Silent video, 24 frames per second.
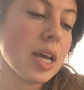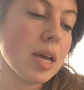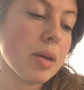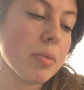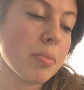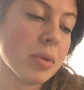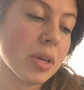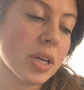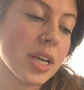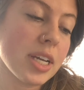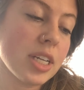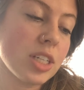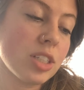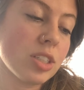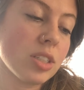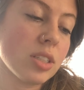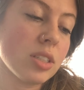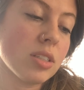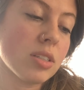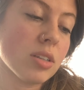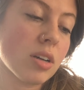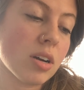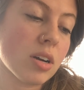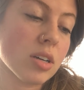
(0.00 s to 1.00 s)

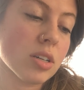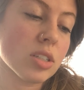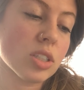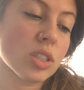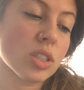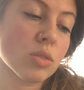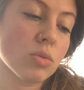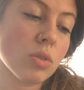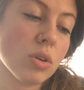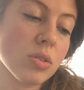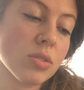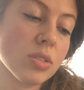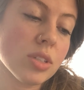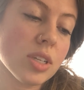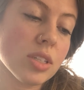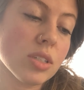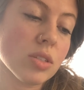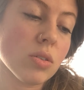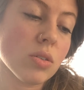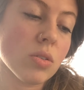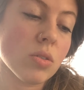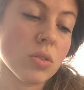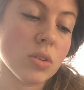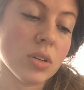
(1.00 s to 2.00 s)
Implications are
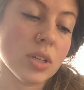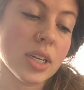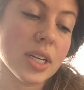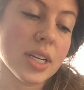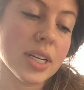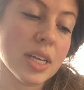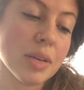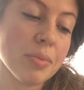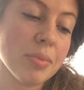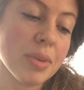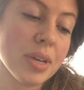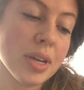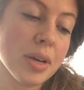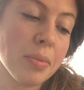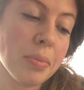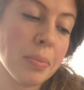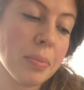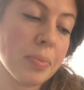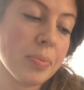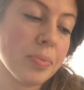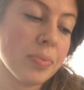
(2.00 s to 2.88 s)
cirrhosis or anemia.